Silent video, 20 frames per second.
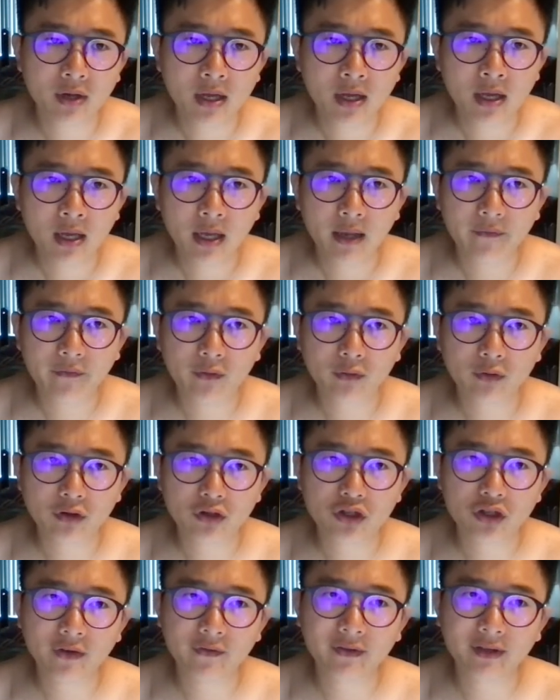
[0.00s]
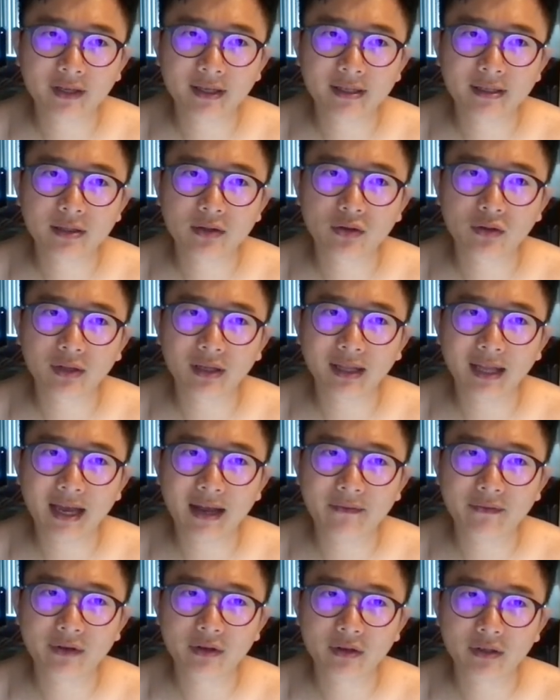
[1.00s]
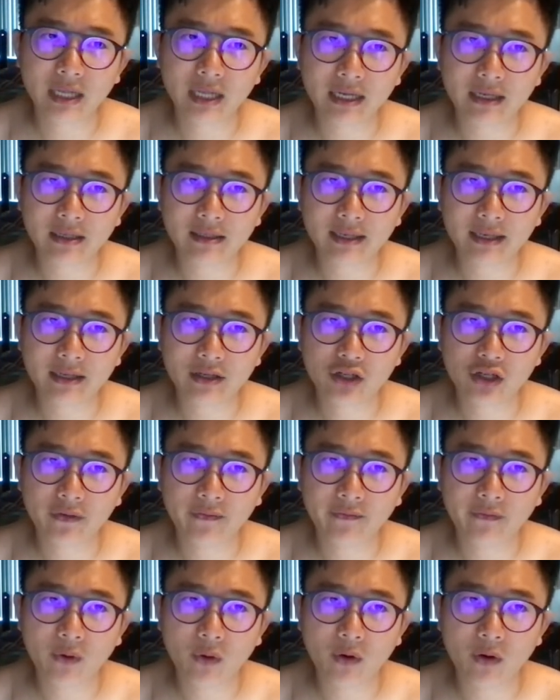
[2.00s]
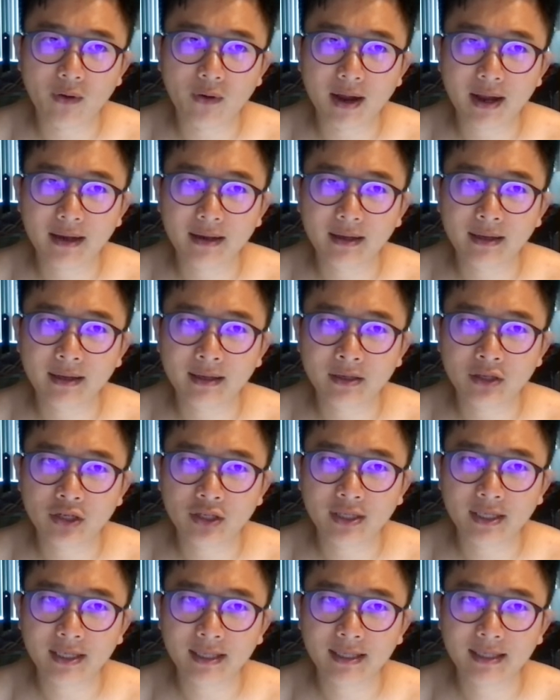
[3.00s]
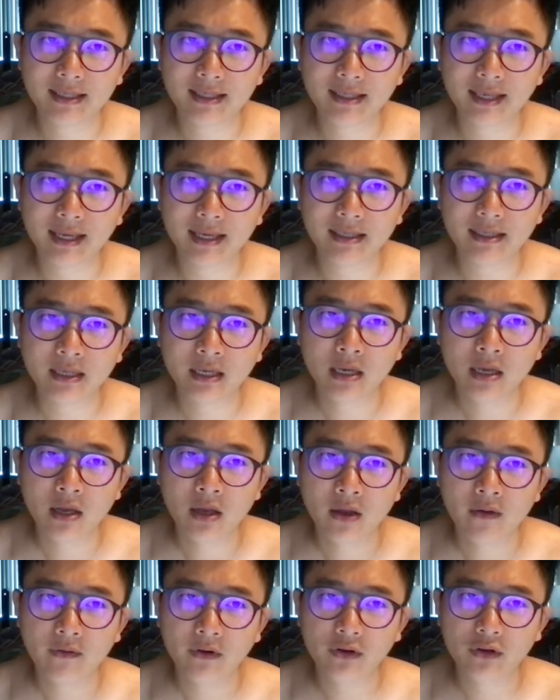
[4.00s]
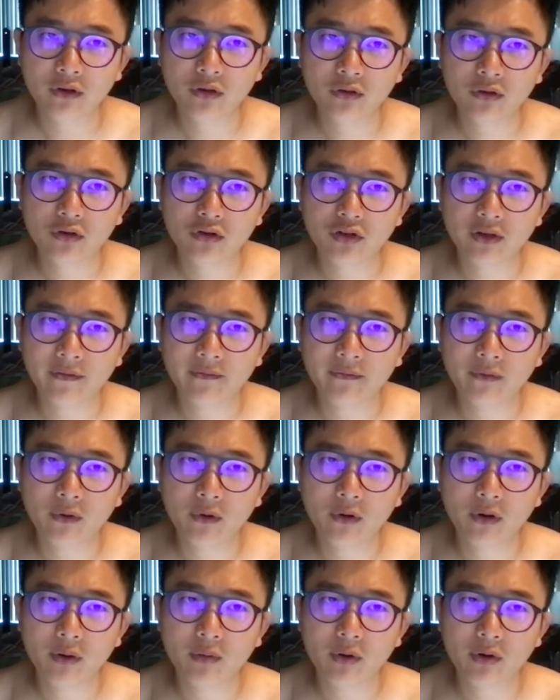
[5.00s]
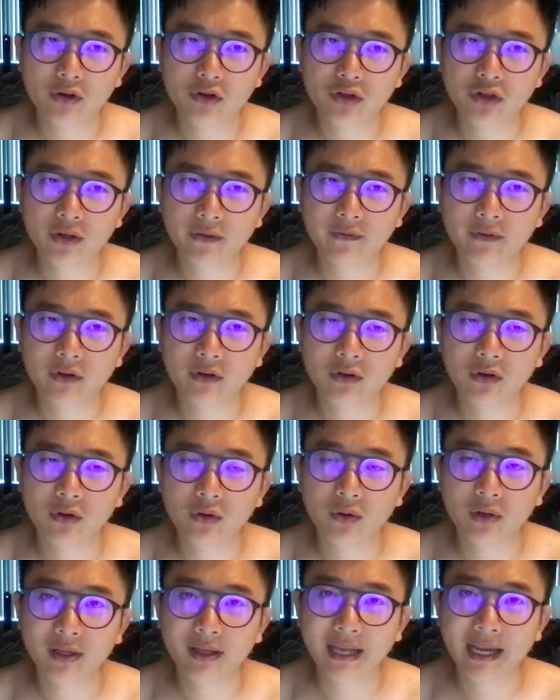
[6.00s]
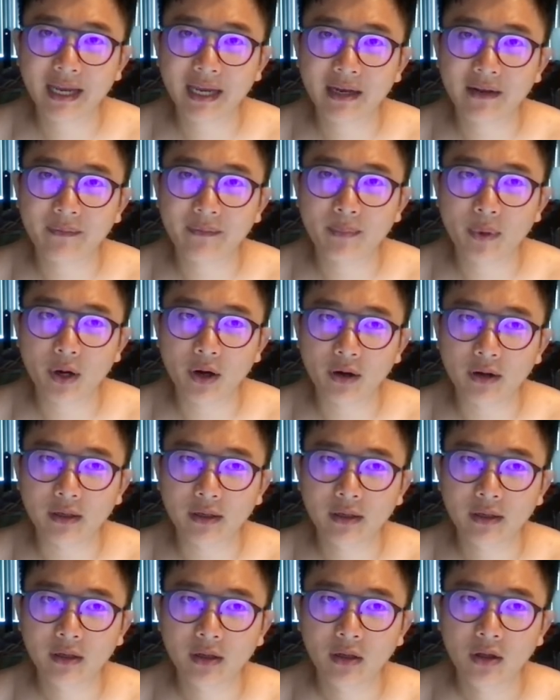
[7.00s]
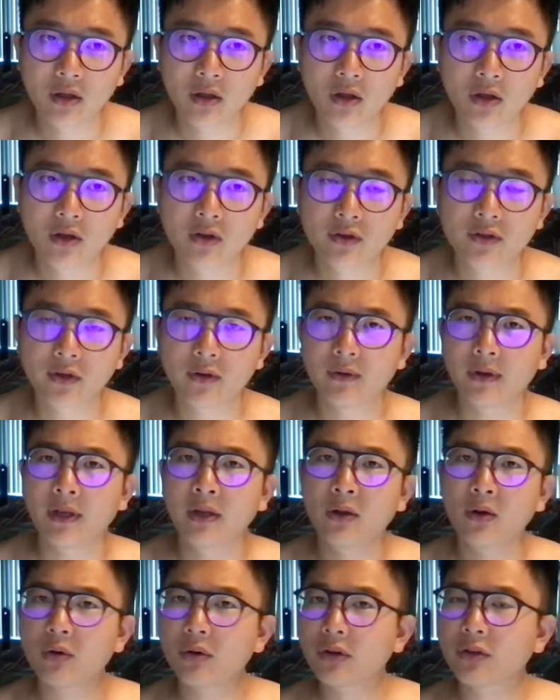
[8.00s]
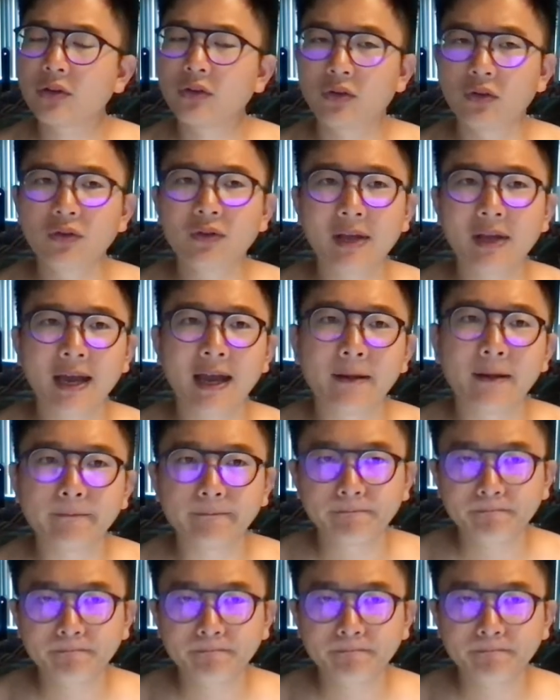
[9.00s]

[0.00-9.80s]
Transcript: if we want to shift this to the left, like say shift 4, right? And just in this case, for 2 to shift 4, it will shift to the negative part. So in order to do that,